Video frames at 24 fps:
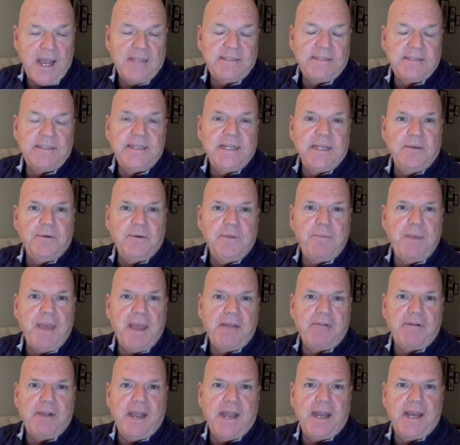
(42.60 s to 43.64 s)
deal with
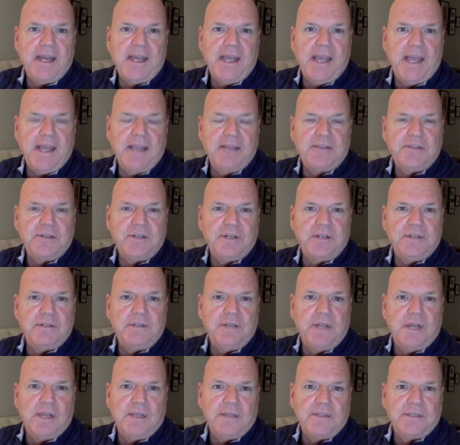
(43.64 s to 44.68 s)
pancreatic cancer and
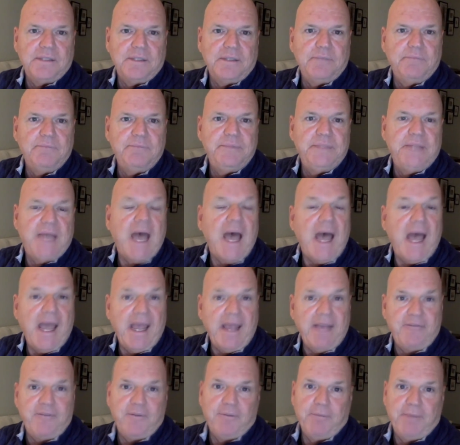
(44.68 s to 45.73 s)
also die
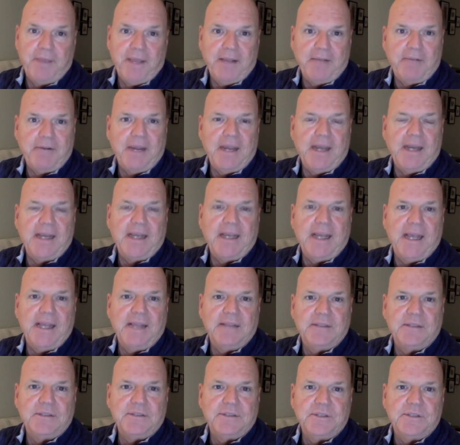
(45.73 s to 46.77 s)
from pancreatic
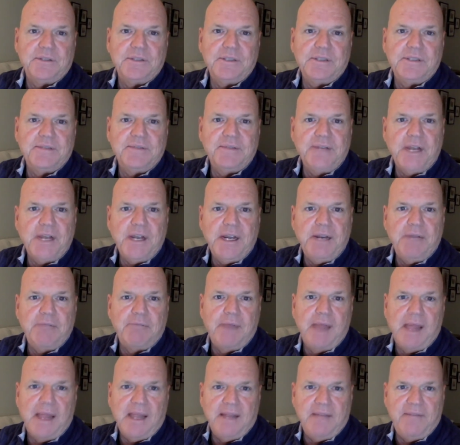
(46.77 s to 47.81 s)
cancer. So it's a very
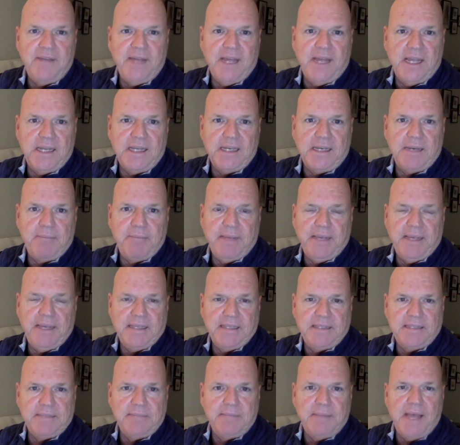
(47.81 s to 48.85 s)
relevant
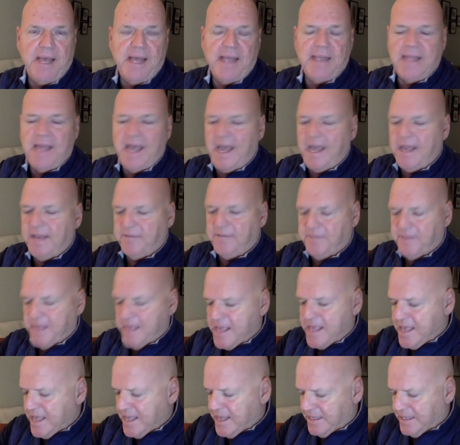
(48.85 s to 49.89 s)
piece in my life.
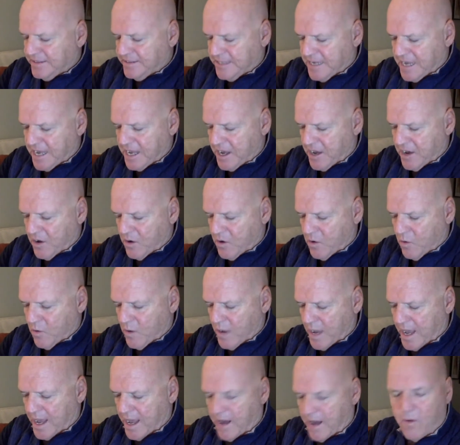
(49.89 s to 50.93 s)

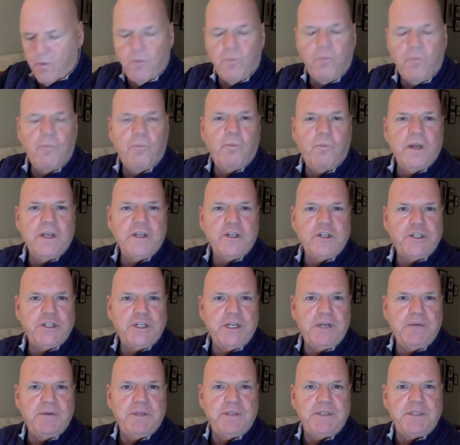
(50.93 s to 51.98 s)
So when she
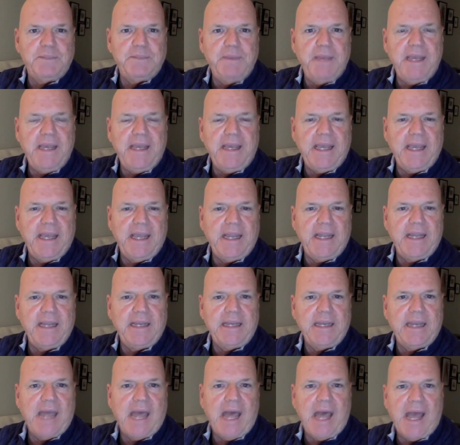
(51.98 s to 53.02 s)
was
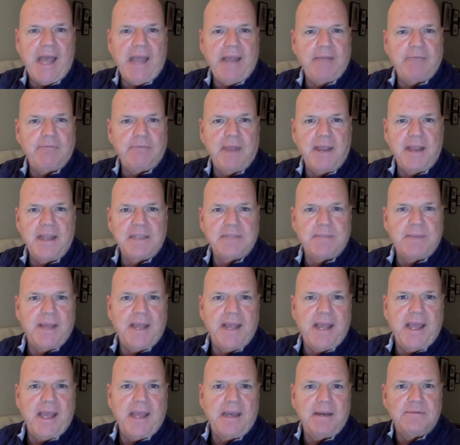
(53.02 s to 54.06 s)
speaking, I raised my
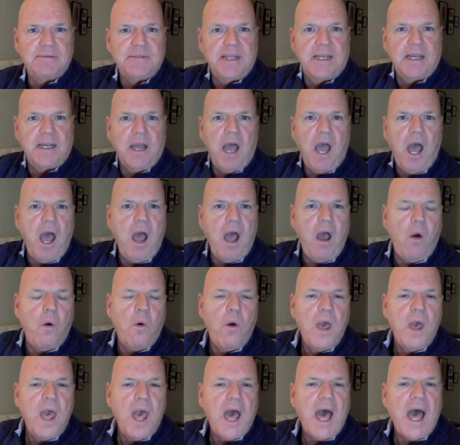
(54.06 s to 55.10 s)
hand and was like, oh,
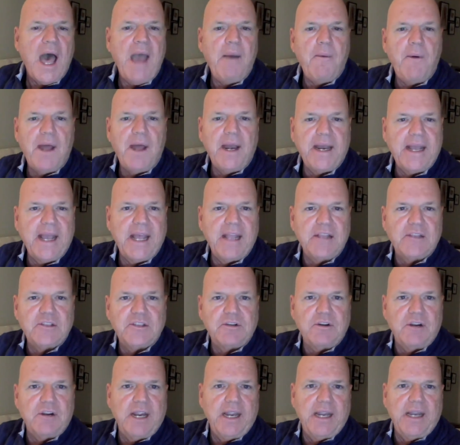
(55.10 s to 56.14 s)
I want to get
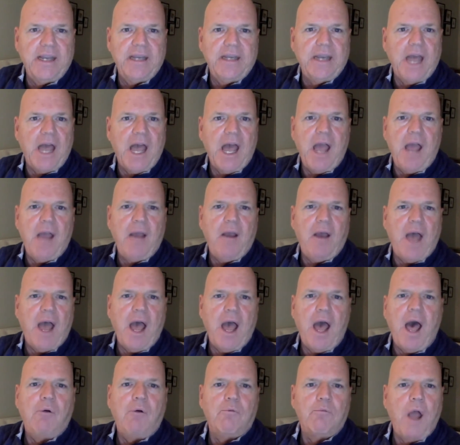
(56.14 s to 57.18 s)
screened.
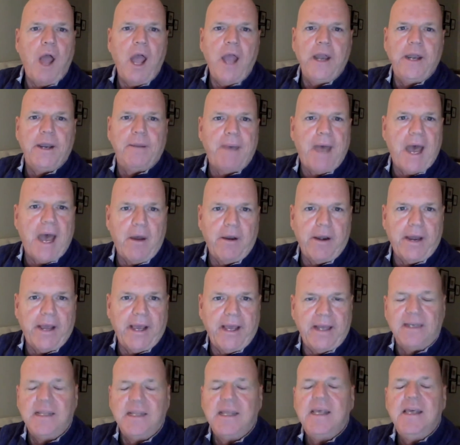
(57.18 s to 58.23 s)
I'll write about it.
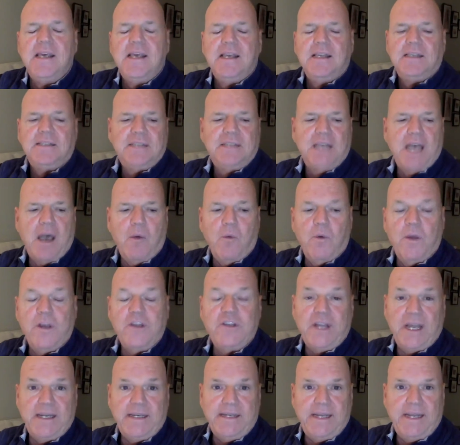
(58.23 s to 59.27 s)
So, which
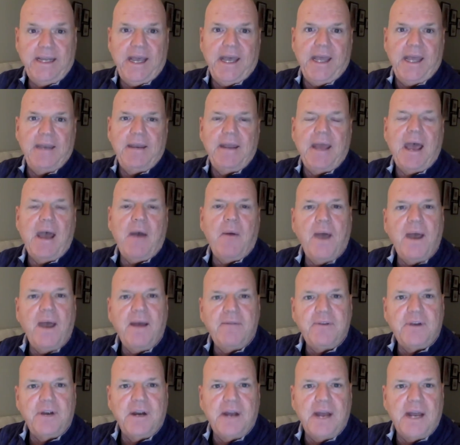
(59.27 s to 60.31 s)
I did.
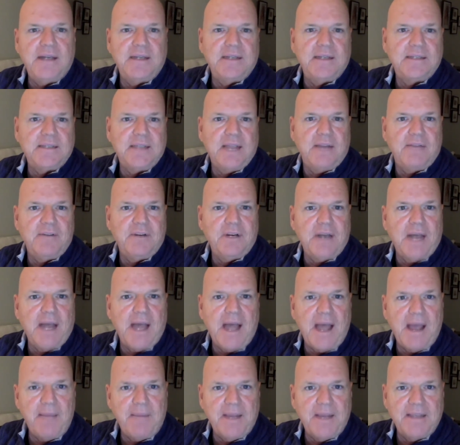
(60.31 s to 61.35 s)
However, I discovered
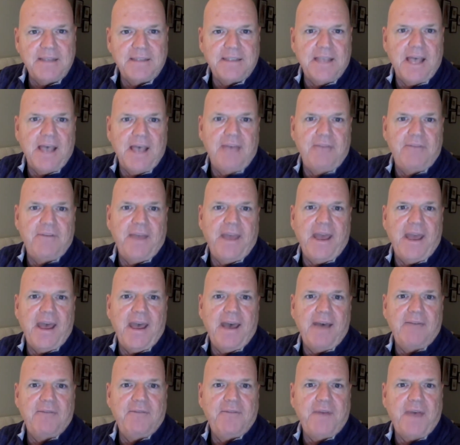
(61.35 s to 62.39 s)
I myself
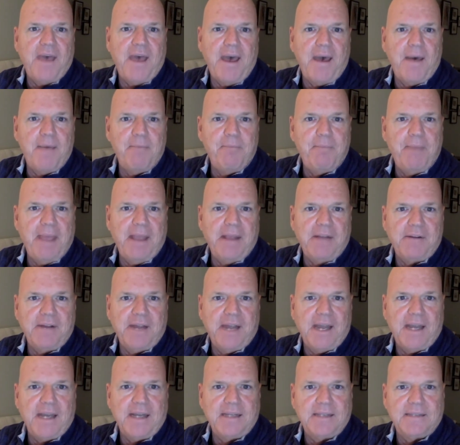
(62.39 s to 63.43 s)
have
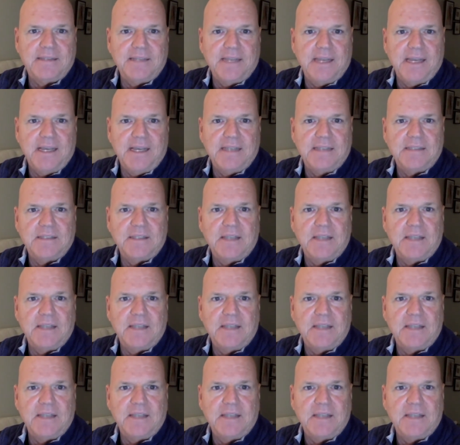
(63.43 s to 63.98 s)
pancreatic cysts,